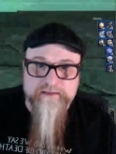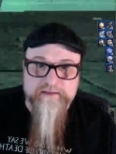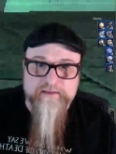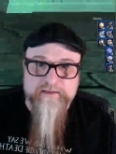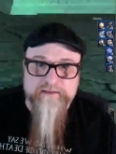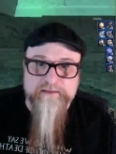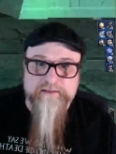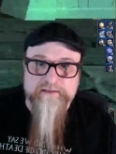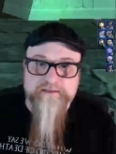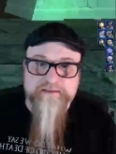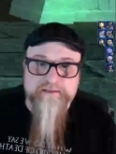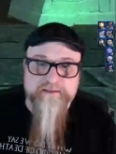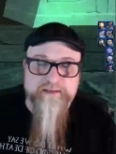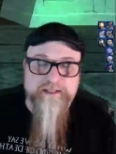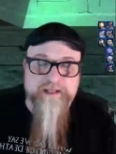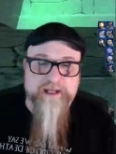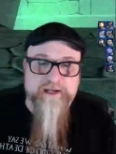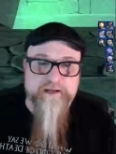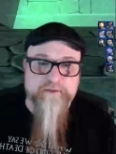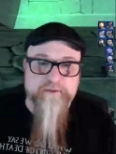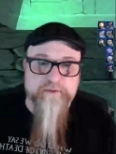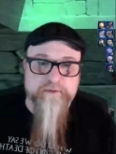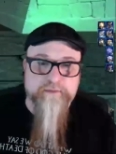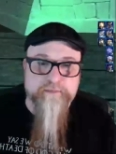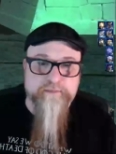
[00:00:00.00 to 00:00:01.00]
So now
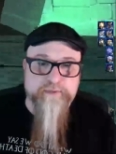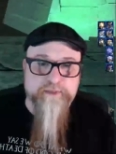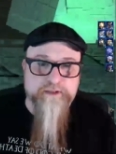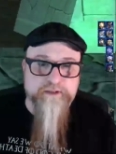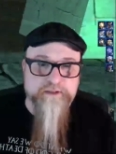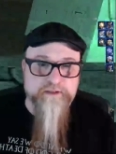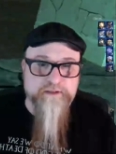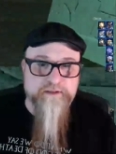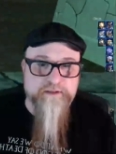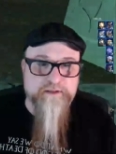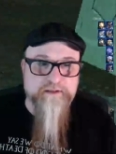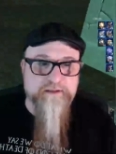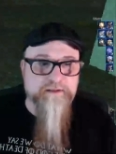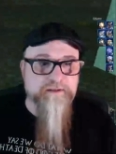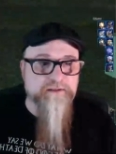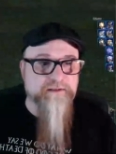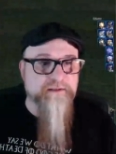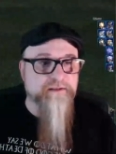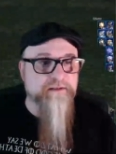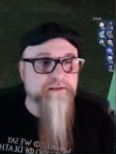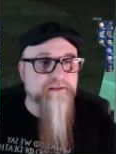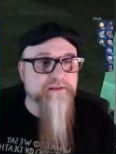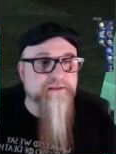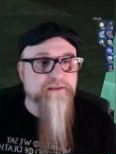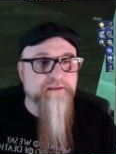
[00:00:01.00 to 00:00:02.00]
we'll pull,
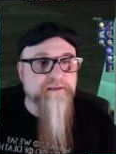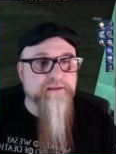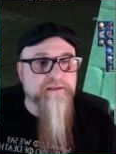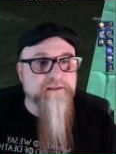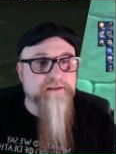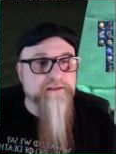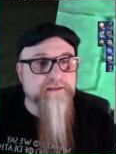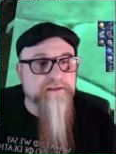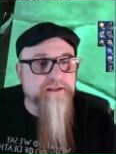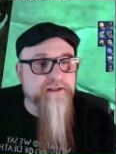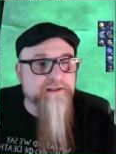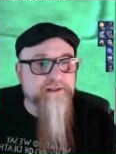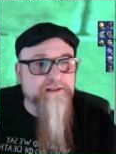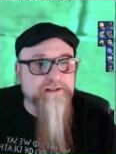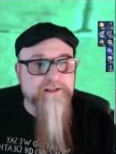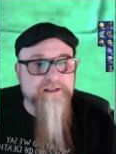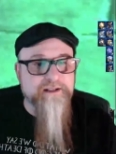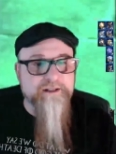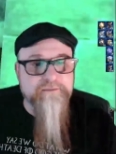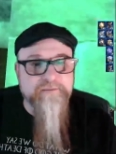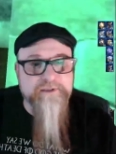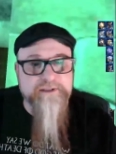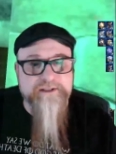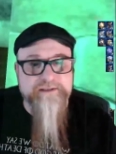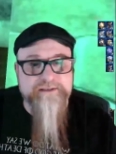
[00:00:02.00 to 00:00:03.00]
and
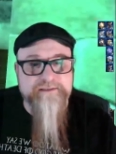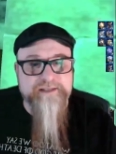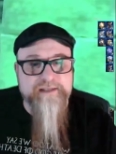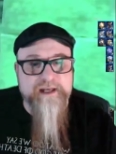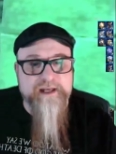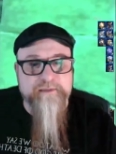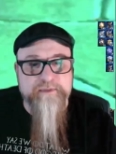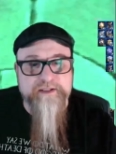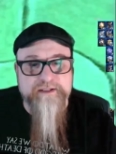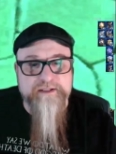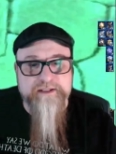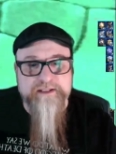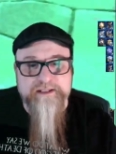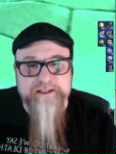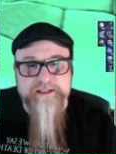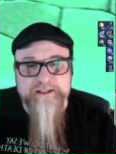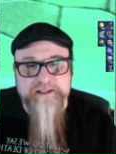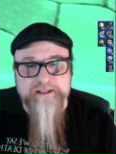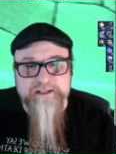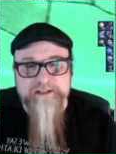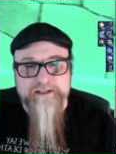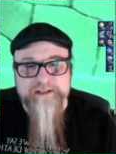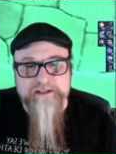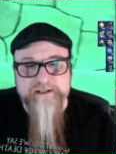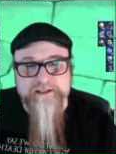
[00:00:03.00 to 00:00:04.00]
then we'll examine the
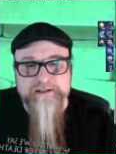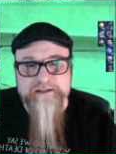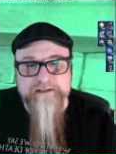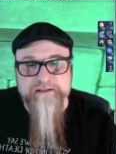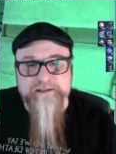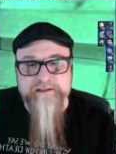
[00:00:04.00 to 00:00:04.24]
key.